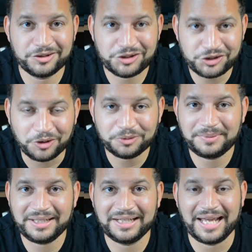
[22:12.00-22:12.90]
shown
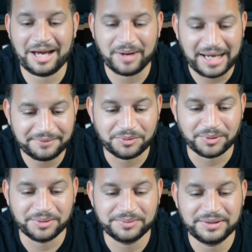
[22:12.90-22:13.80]
me and how I've
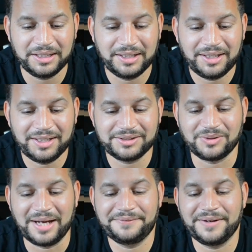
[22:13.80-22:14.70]
grown. And
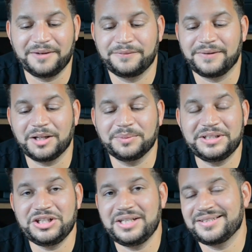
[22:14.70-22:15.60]
so I found
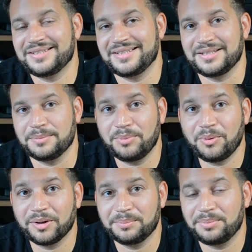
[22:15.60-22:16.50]
following Jesus is an
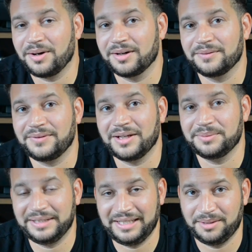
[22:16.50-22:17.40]
important part of
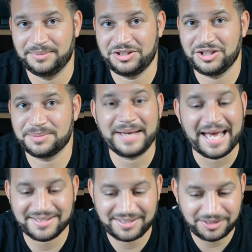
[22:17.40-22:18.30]
following Him is just
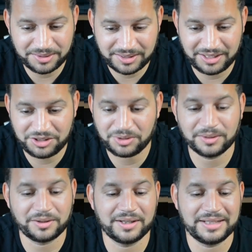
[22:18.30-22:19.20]
passing those things you
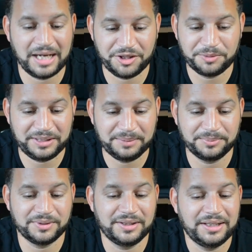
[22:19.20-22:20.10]
learn on to other
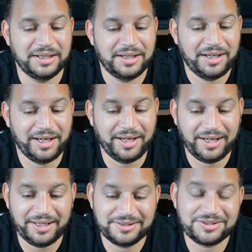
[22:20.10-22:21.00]
people.
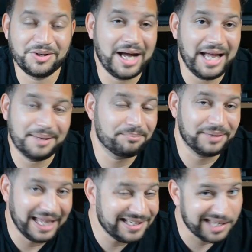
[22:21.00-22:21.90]
And so I'm
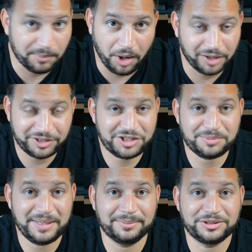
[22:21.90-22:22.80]
blessed, I'm honored
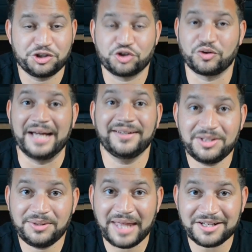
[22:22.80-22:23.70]
to be able to try to
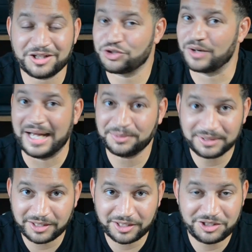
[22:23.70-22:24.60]
do that, to try to
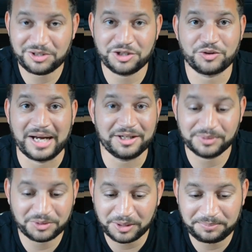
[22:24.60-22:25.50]
encourage you, to try
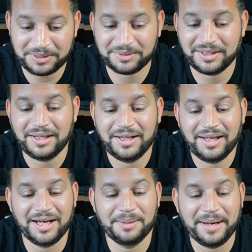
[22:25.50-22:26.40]
to equip you
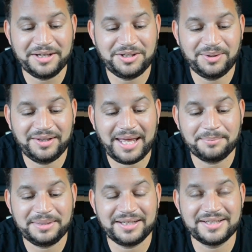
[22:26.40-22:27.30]
by doing
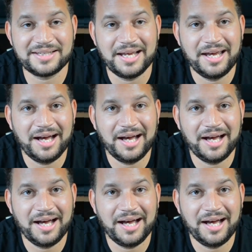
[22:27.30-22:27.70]
that, because